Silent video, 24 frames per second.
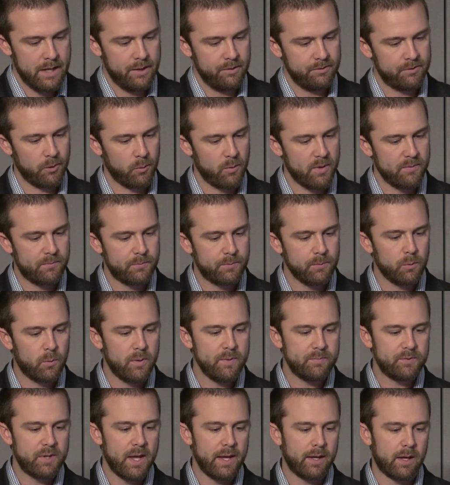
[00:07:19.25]
So
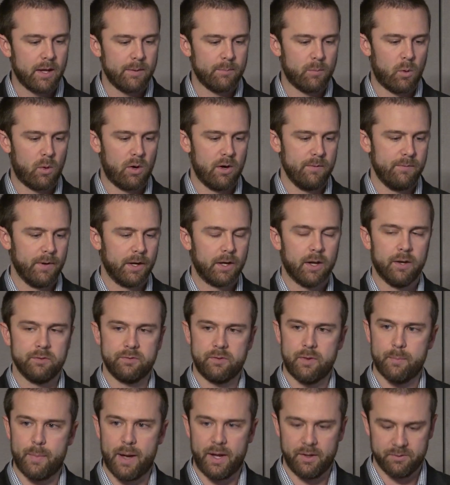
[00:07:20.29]
we've taken more of a
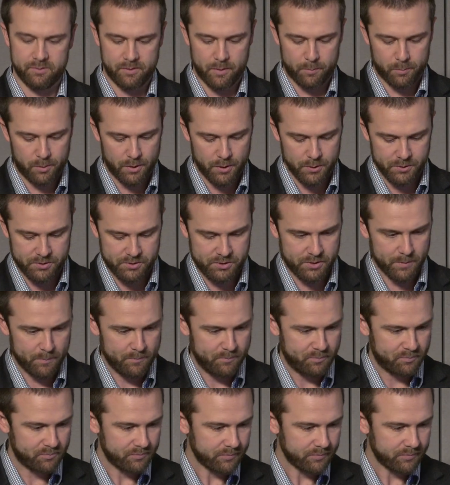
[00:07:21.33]
customized approach.